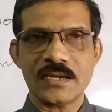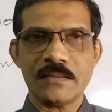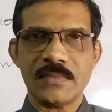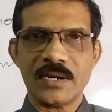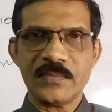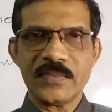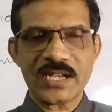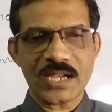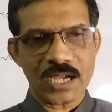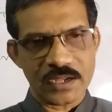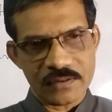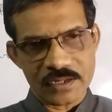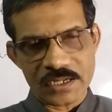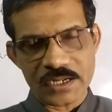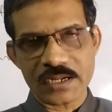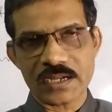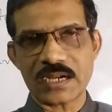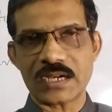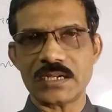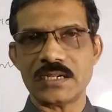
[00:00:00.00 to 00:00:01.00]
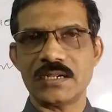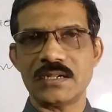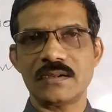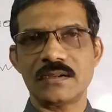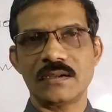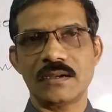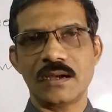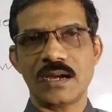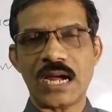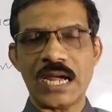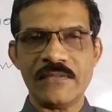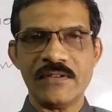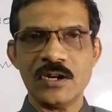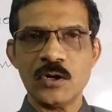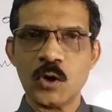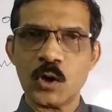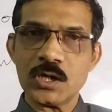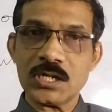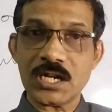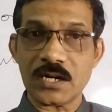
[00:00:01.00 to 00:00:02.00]
mummy, I will record, I will
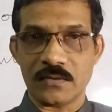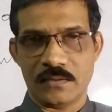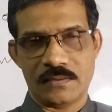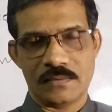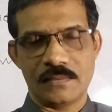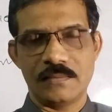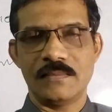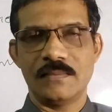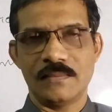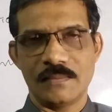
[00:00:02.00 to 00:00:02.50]
note down.